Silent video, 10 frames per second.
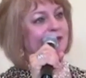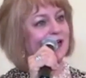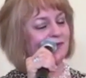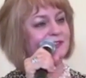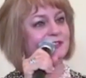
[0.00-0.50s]
but
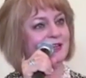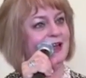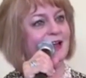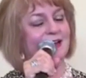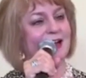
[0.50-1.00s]
I was
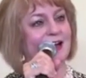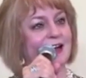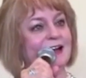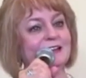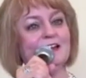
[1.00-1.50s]
sad.
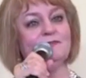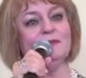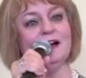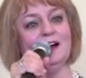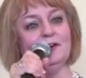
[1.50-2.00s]
I left
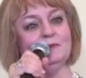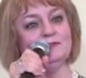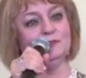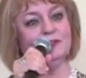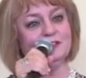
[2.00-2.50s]
my home
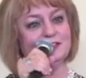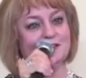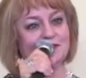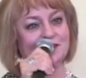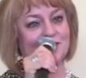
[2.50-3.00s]
of
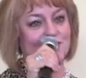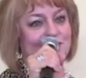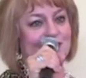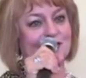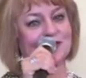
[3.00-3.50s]
27
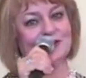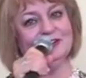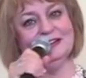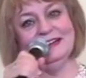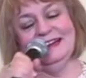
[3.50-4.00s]
years
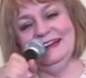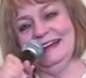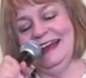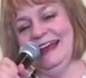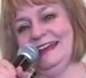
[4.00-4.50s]
here
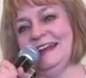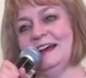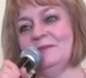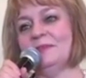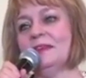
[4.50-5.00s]
and
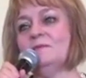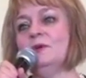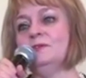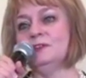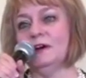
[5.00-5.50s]
I
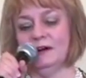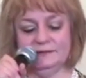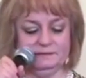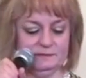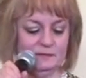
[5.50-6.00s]
moved
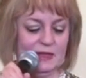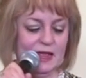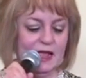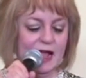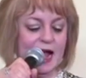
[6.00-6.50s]
on.
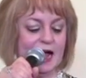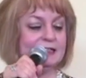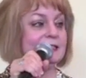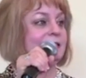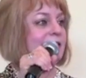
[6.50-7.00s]

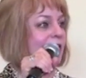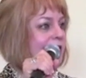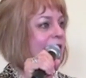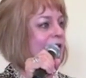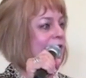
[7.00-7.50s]
I did
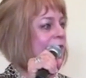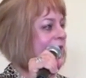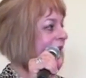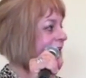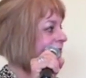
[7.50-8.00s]
not know
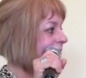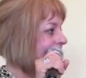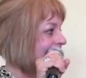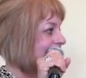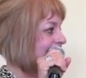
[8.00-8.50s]
what kind of
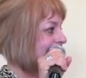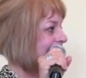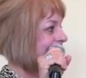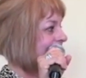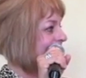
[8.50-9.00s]
ride I was
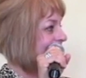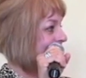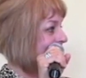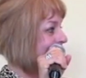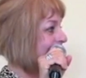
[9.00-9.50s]
going to be
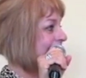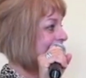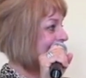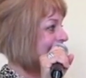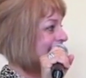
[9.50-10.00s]
in
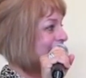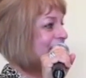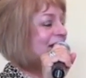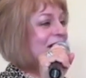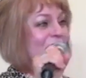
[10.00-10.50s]
once I
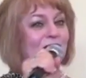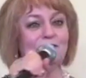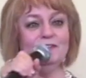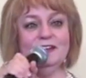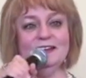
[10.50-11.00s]
left
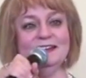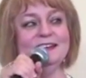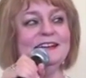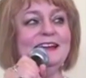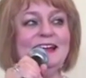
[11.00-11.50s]
Irving
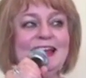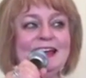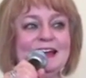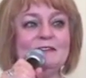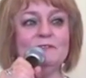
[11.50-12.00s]

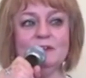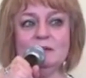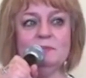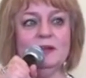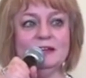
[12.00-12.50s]
and I
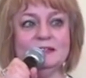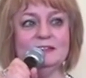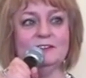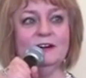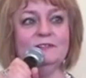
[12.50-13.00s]
really plugged
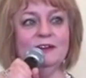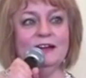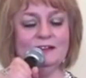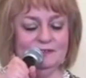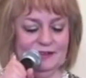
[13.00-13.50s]
in
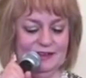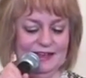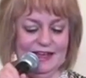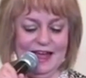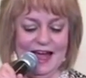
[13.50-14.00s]
Grapevine.